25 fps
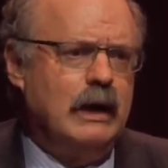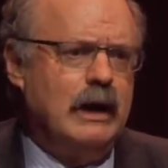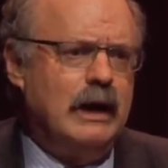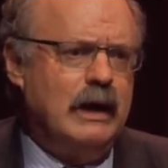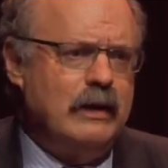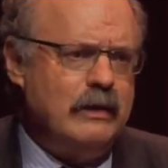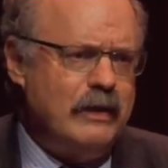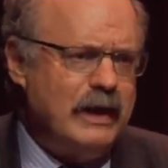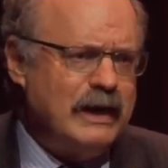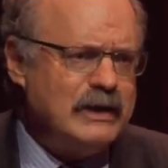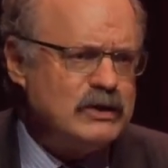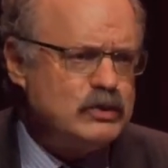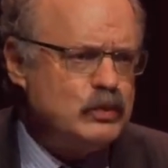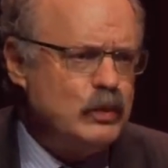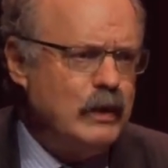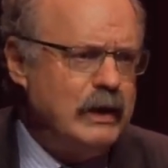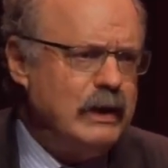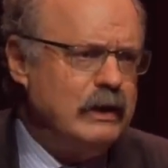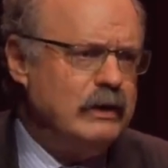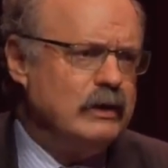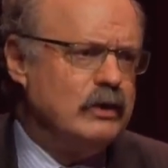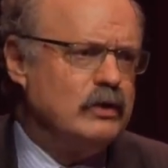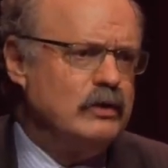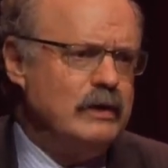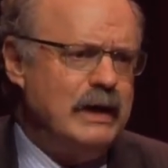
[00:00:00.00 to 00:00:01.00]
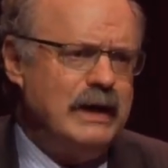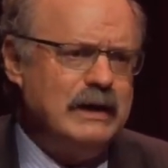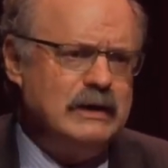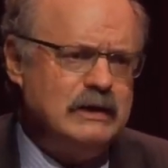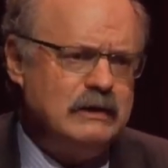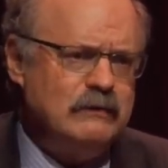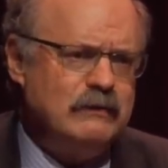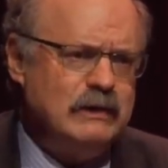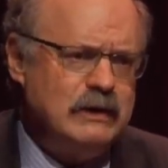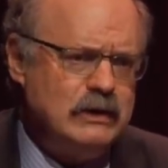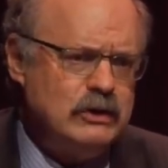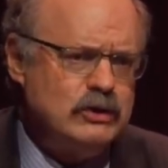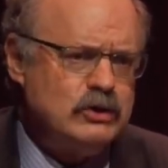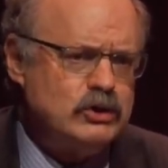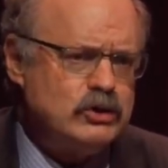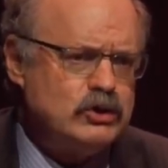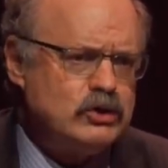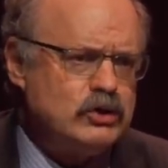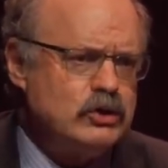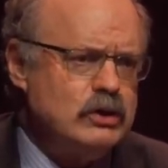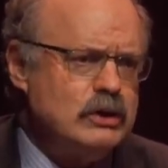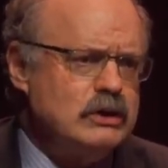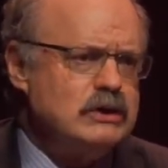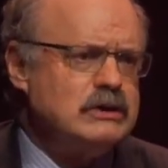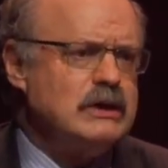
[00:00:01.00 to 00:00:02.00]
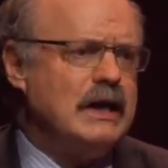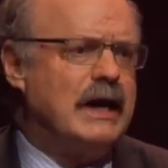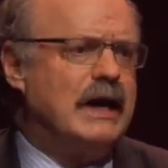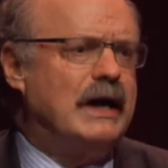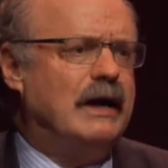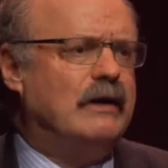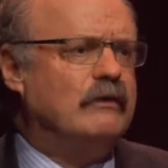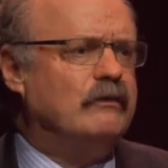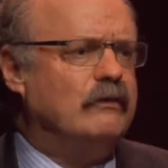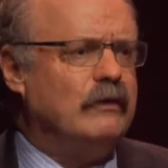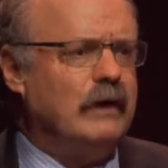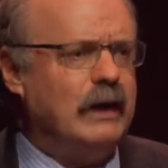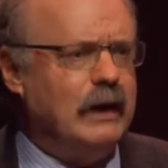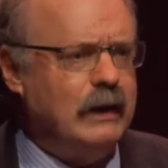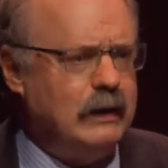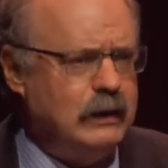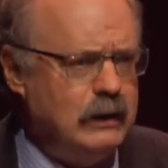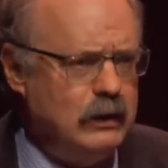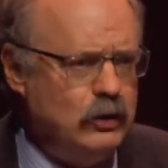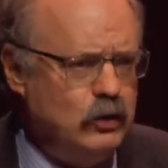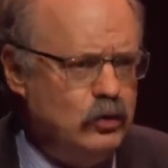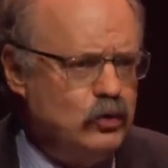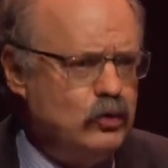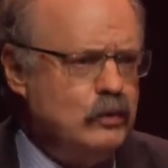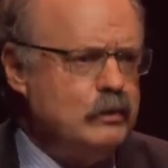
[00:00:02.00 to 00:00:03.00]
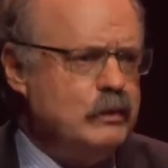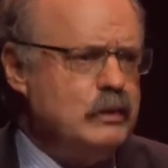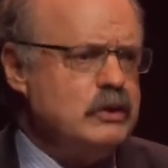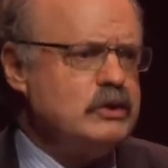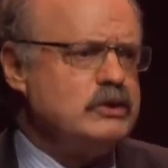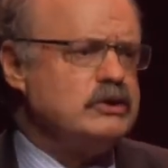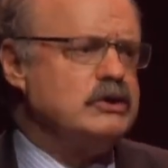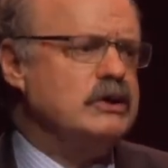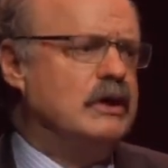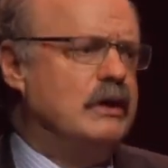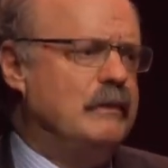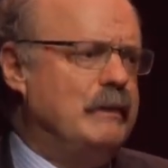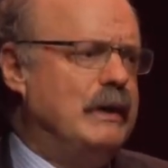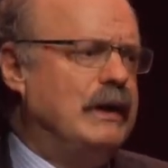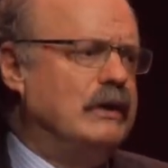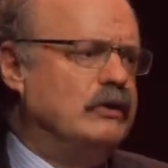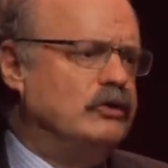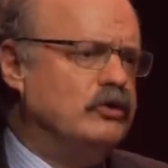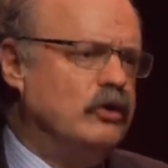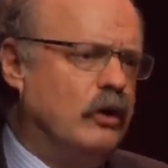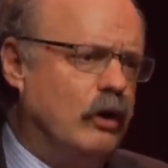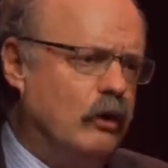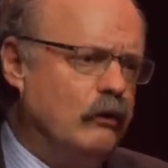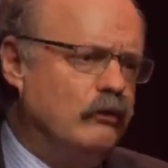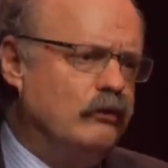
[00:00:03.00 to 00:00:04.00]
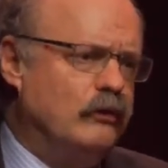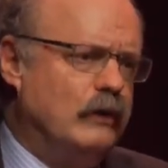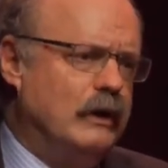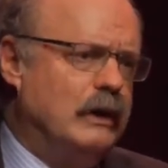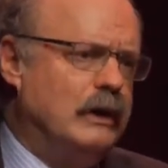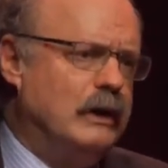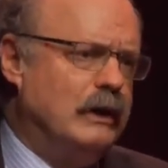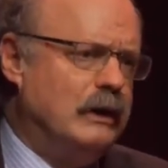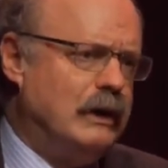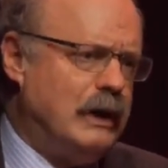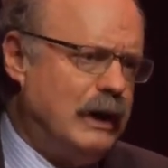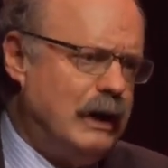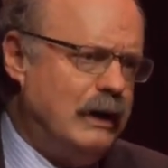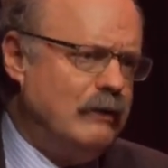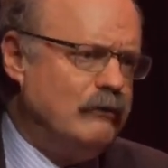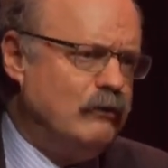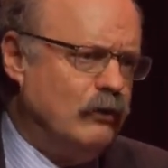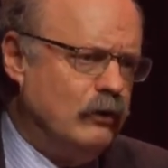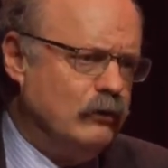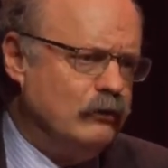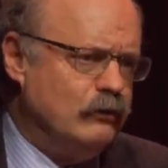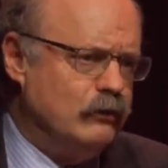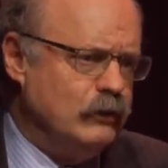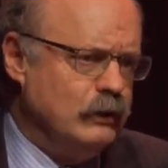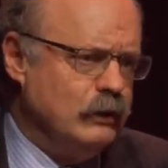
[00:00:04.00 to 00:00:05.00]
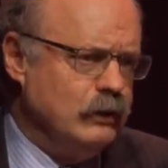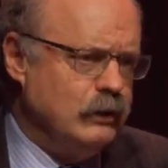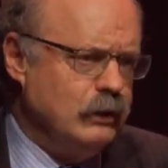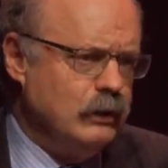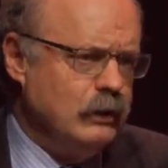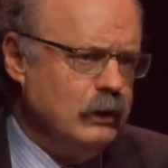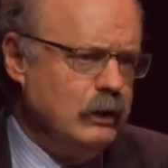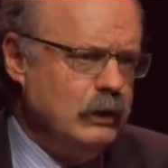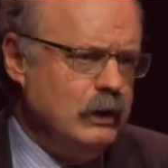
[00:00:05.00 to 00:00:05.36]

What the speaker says: And that's where the creative industries have an enormous amount to offer and have offered.